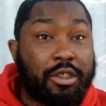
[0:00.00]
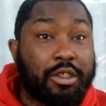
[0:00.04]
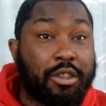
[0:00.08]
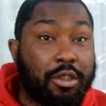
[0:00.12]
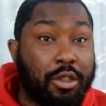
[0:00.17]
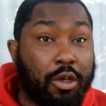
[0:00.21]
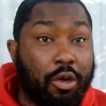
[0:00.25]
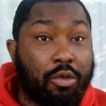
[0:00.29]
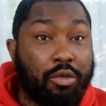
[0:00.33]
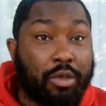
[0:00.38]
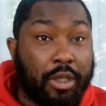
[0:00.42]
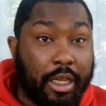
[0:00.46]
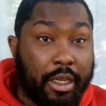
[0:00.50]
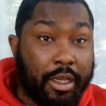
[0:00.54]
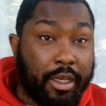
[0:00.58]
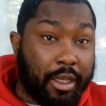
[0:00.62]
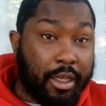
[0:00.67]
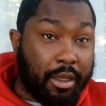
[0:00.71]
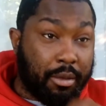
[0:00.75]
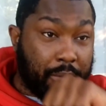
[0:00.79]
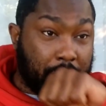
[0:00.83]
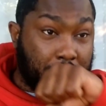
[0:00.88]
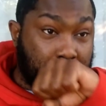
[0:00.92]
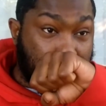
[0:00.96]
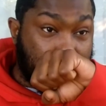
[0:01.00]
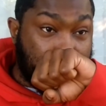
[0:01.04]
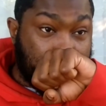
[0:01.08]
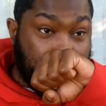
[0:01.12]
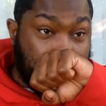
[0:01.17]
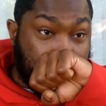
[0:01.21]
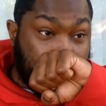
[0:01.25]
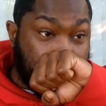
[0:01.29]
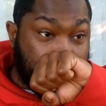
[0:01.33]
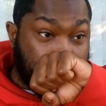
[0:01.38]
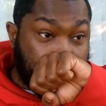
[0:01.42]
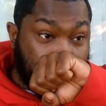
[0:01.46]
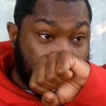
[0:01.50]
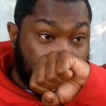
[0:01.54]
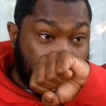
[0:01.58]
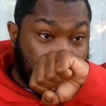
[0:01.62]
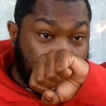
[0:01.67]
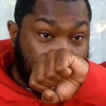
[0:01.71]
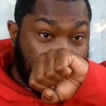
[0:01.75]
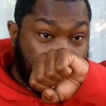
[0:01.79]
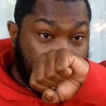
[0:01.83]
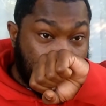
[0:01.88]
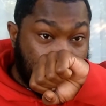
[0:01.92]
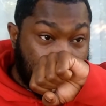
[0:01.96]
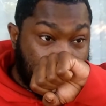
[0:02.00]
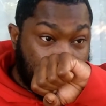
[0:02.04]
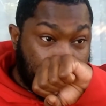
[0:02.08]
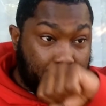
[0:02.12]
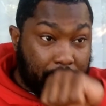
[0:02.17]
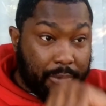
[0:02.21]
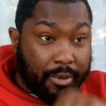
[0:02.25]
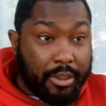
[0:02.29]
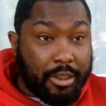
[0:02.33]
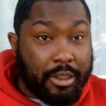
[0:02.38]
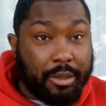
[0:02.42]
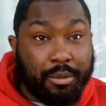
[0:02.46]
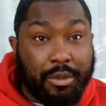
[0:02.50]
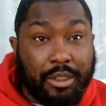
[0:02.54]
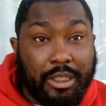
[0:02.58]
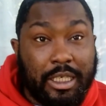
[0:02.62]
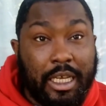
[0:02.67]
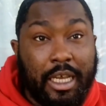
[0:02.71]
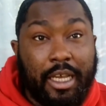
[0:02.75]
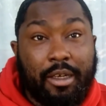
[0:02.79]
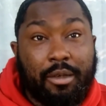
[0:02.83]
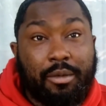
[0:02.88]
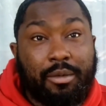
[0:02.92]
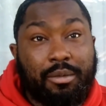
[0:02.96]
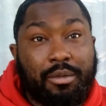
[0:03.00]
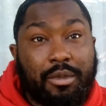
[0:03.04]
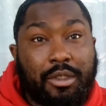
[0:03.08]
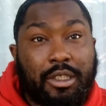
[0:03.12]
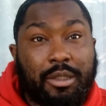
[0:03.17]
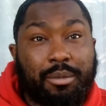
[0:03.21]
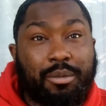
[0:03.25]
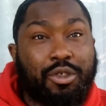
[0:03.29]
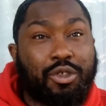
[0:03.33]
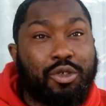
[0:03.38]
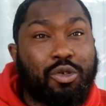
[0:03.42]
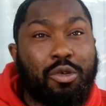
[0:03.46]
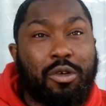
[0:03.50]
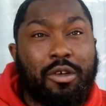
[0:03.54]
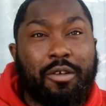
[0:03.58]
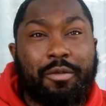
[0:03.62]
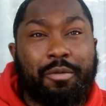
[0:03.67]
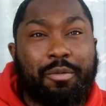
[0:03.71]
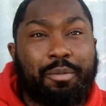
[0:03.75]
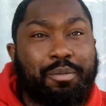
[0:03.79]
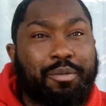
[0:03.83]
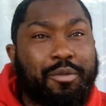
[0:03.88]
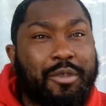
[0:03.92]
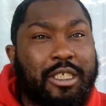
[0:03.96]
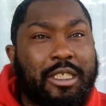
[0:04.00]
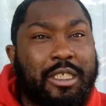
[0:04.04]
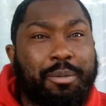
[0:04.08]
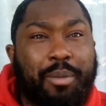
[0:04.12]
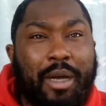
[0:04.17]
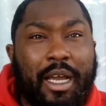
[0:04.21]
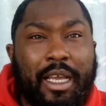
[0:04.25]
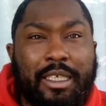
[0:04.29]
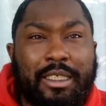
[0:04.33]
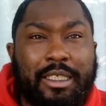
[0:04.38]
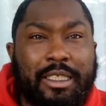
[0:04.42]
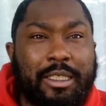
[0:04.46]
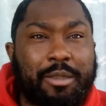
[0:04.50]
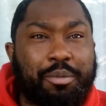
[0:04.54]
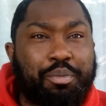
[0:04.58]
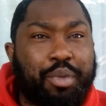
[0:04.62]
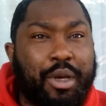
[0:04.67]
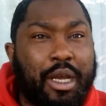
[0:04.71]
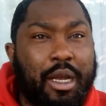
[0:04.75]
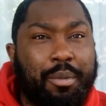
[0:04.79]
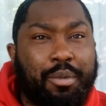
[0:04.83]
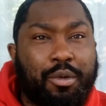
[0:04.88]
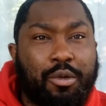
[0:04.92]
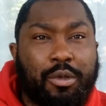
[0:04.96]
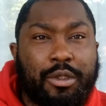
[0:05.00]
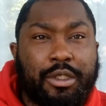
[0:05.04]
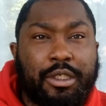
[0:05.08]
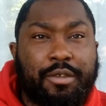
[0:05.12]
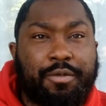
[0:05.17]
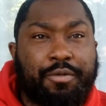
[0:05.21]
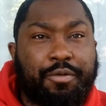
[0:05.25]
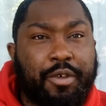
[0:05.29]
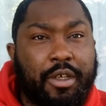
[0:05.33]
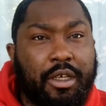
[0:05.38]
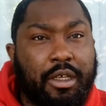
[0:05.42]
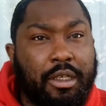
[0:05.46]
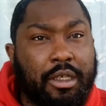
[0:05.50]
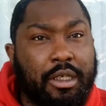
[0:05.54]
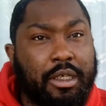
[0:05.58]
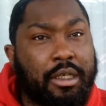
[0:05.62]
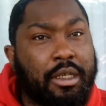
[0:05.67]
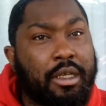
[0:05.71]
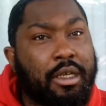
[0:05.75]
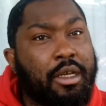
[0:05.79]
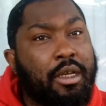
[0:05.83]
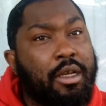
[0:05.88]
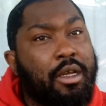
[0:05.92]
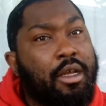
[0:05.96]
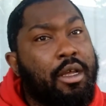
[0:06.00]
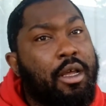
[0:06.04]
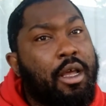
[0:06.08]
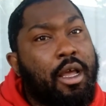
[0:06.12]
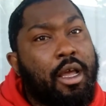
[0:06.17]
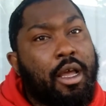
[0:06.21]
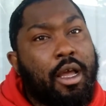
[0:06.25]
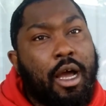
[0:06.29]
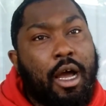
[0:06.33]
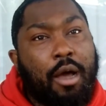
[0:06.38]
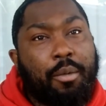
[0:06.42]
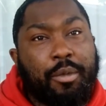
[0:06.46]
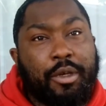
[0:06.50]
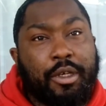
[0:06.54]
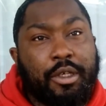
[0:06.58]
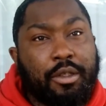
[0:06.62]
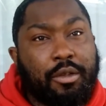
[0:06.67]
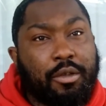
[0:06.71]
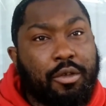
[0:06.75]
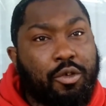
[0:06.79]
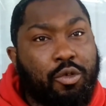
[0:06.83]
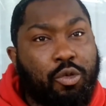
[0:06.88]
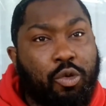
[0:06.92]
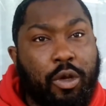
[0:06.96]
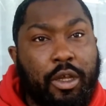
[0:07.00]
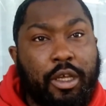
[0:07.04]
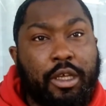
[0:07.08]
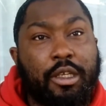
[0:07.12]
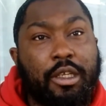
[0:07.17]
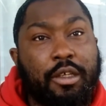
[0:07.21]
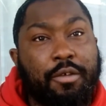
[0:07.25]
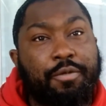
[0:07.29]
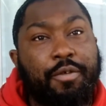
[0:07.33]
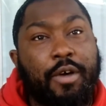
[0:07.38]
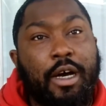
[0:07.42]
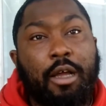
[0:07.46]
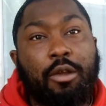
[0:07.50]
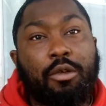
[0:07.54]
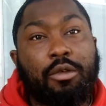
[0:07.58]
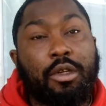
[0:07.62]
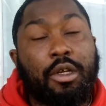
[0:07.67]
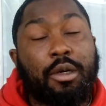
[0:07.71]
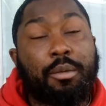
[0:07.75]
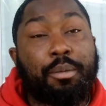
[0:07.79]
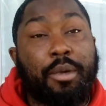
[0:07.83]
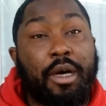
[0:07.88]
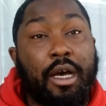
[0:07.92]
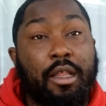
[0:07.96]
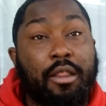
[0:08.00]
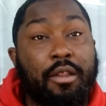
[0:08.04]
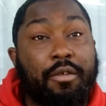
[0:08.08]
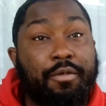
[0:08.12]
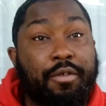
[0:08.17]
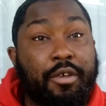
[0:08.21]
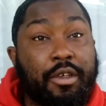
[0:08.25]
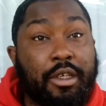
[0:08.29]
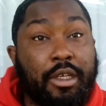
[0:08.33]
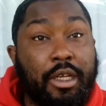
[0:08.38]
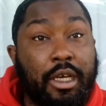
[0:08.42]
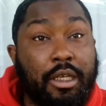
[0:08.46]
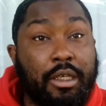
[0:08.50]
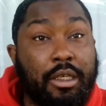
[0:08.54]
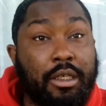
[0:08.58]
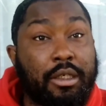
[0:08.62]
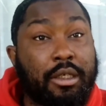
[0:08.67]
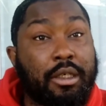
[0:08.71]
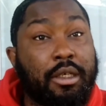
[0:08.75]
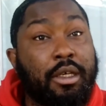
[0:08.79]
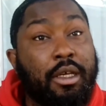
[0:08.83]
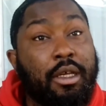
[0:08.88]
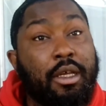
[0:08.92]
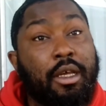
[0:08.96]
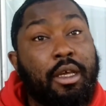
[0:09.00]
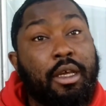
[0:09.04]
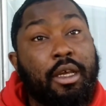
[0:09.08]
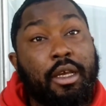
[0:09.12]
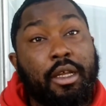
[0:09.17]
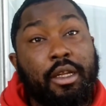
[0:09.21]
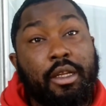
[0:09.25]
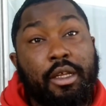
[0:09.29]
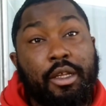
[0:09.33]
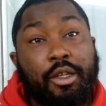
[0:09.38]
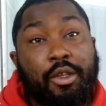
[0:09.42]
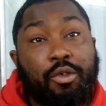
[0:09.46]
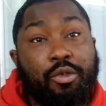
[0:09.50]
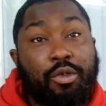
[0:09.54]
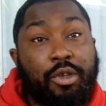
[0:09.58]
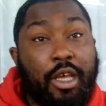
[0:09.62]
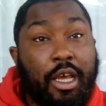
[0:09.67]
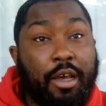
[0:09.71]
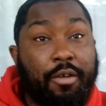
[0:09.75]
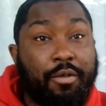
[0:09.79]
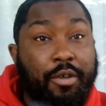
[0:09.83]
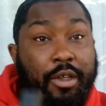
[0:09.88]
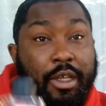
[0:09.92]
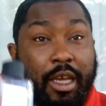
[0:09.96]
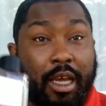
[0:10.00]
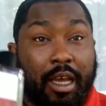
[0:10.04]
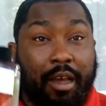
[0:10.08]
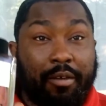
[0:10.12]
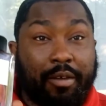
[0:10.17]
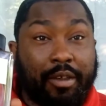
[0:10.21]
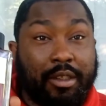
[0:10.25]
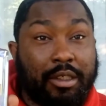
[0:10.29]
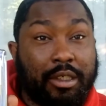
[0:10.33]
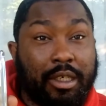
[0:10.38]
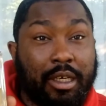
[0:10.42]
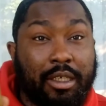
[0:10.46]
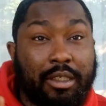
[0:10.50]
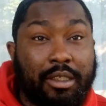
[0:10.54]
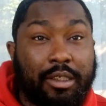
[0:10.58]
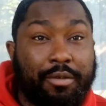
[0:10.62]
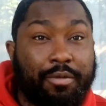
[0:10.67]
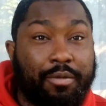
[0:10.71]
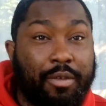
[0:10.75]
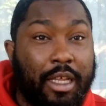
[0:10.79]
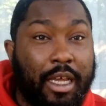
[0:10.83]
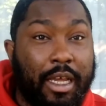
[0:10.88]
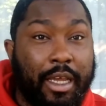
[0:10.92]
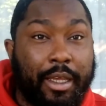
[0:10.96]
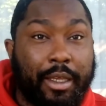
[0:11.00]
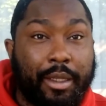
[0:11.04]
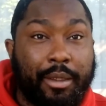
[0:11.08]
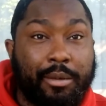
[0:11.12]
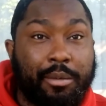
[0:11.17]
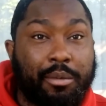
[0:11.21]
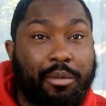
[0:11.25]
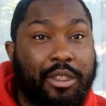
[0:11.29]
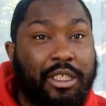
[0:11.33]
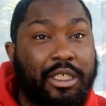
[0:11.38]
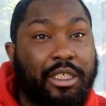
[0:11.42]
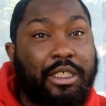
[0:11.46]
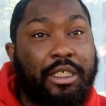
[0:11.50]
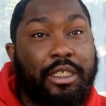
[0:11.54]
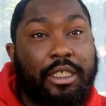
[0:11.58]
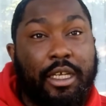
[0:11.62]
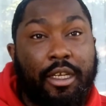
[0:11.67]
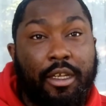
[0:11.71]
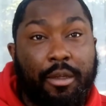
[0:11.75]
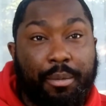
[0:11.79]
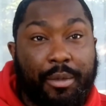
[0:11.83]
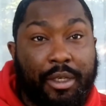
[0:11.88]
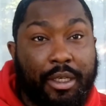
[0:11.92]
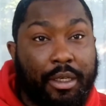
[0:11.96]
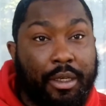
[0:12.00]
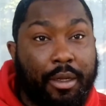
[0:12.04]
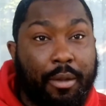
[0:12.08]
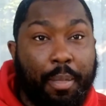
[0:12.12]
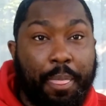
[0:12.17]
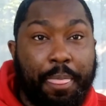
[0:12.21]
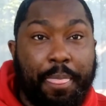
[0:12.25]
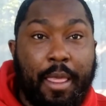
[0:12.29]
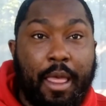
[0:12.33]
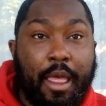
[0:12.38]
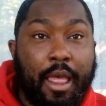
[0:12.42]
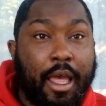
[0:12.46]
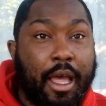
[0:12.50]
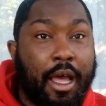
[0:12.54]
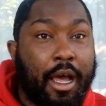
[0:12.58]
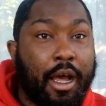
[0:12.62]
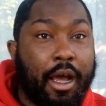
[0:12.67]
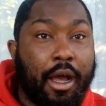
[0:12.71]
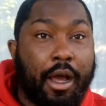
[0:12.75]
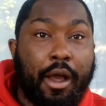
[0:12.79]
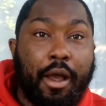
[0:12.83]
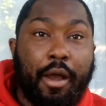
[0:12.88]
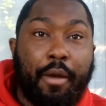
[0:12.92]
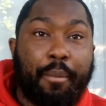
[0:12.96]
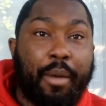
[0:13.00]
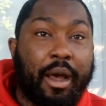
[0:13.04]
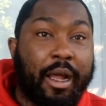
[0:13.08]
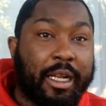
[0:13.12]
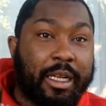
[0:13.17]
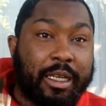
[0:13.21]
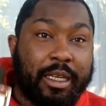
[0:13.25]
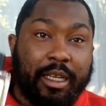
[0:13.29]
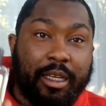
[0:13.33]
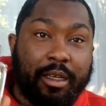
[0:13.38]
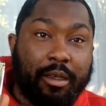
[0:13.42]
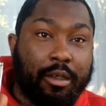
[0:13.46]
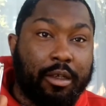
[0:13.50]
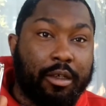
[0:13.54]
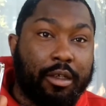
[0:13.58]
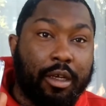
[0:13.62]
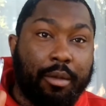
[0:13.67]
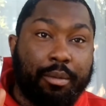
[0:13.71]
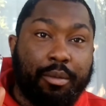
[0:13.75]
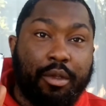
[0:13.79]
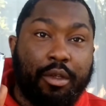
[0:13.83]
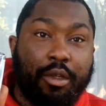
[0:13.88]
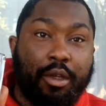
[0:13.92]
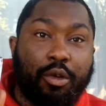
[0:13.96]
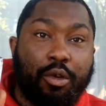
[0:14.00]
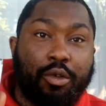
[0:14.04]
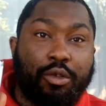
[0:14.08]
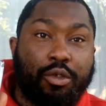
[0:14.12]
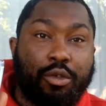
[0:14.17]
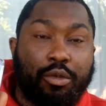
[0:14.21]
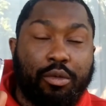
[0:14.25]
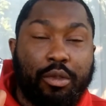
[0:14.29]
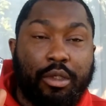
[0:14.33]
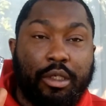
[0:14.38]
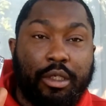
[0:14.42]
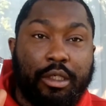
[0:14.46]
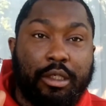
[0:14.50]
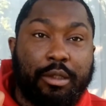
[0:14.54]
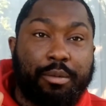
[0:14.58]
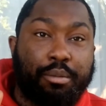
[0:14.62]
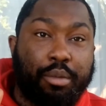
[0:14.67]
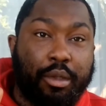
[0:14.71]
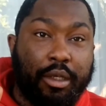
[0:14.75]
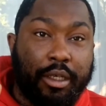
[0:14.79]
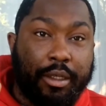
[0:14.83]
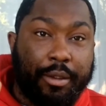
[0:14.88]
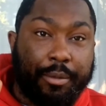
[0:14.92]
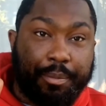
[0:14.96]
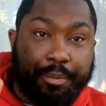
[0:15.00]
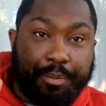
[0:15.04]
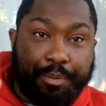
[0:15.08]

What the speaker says: note that hit me was like some sort of spicy pepperish feeling. I mean, quickly followed up by the vanilla, and then you definitely have a touch of like cinnamon. I didn't look up the notes on this, but